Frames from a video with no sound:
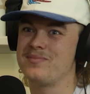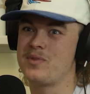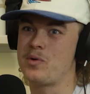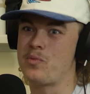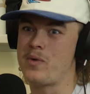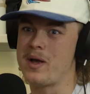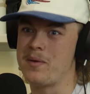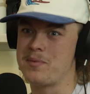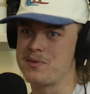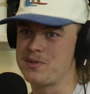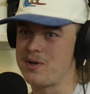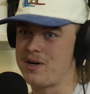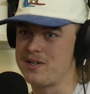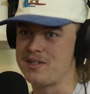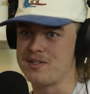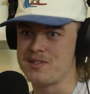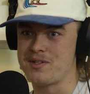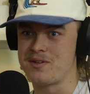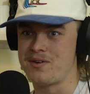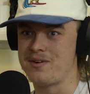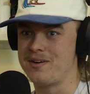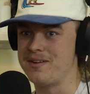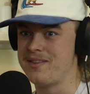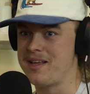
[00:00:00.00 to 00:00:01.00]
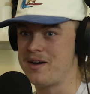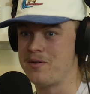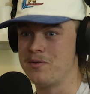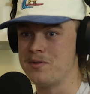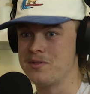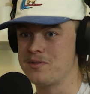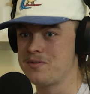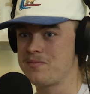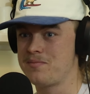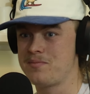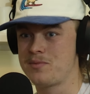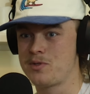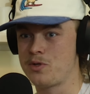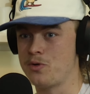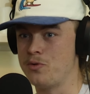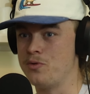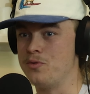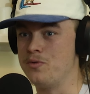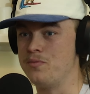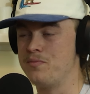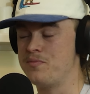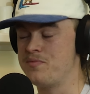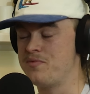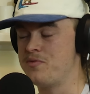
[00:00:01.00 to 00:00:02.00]
Website design, that was
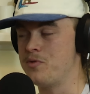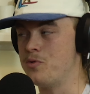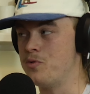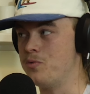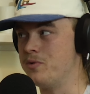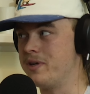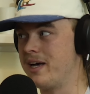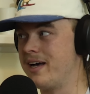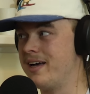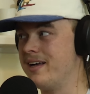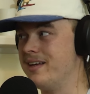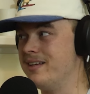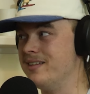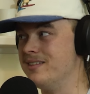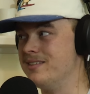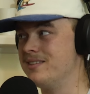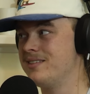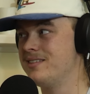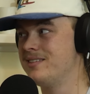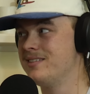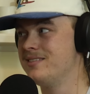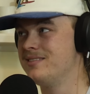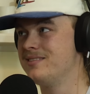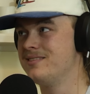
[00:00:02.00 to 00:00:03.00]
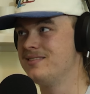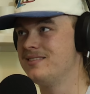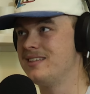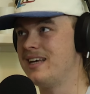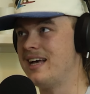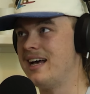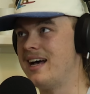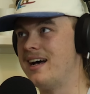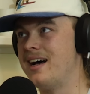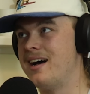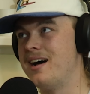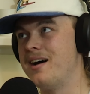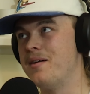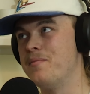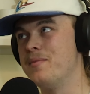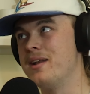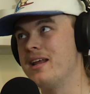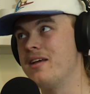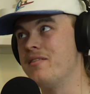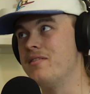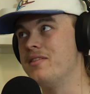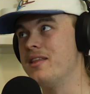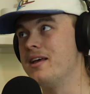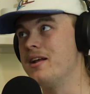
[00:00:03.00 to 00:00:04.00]
2 full days. And
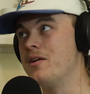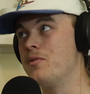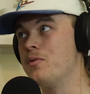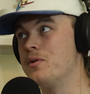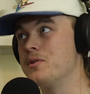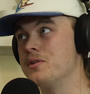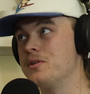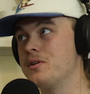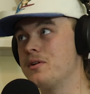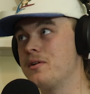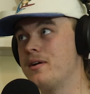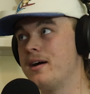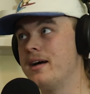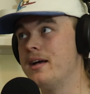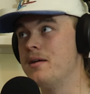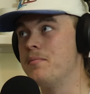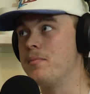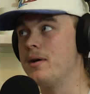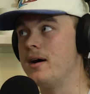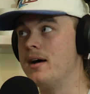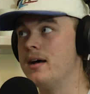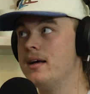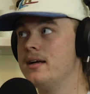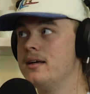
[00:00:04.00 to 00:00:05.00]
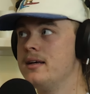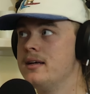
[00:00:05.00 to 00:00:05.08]
even then it wasn't great. But